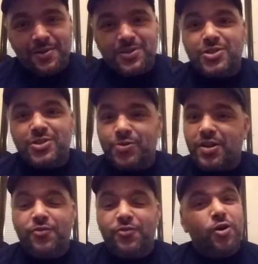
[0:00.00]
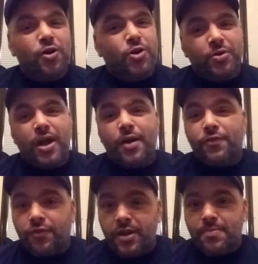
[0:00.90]
3 or 4 codon
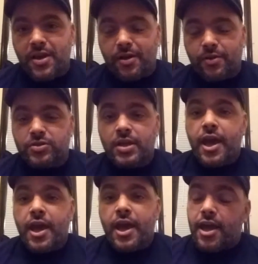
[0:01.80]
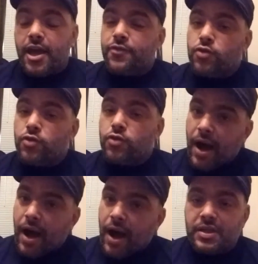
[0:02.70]
females, and if you could
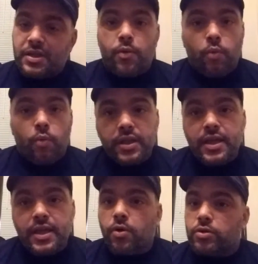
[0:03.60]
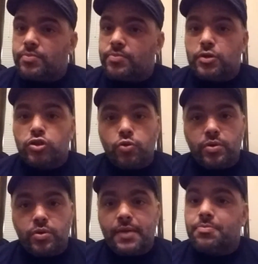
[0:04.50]
possibly get one of them or maybe 2 of
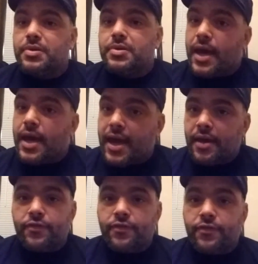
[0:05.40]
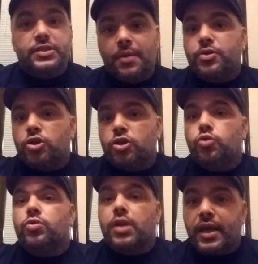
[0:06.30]
them to be het for something you
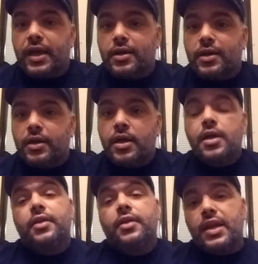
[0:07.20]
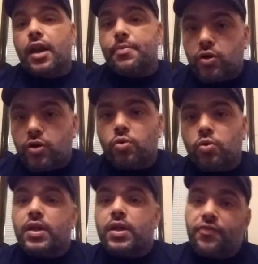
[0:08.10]
like, then that'll be cool. If
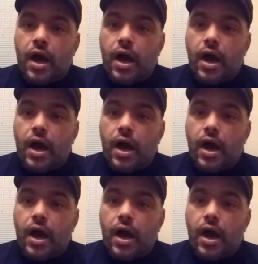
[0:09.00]
not,